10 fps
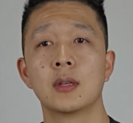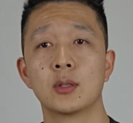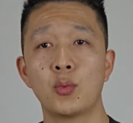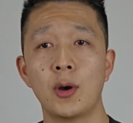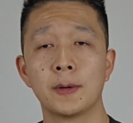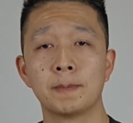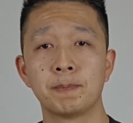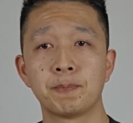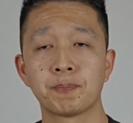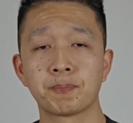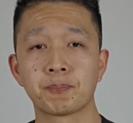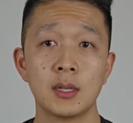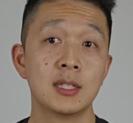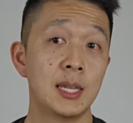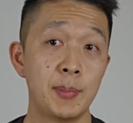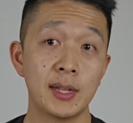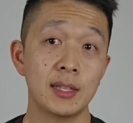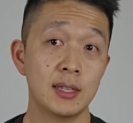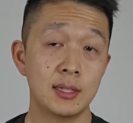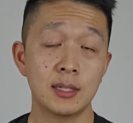as well?
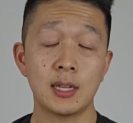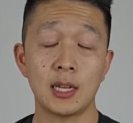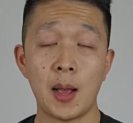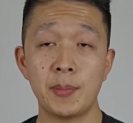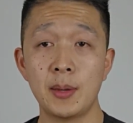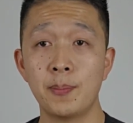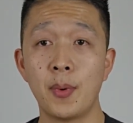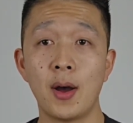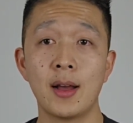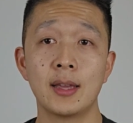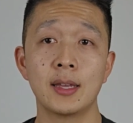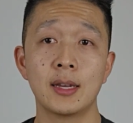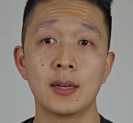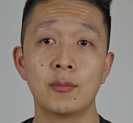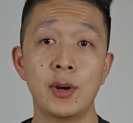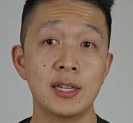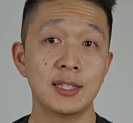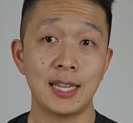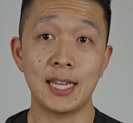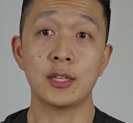Typically, this is accompanied by a
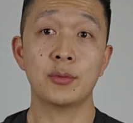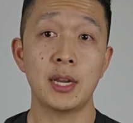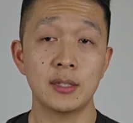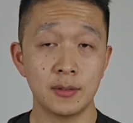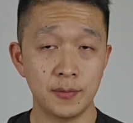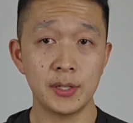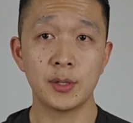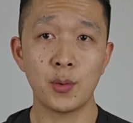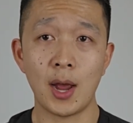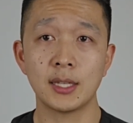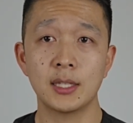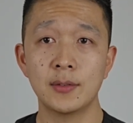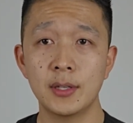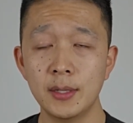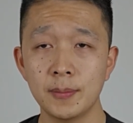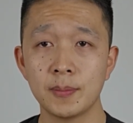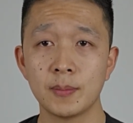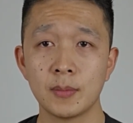recent increase in physical activity.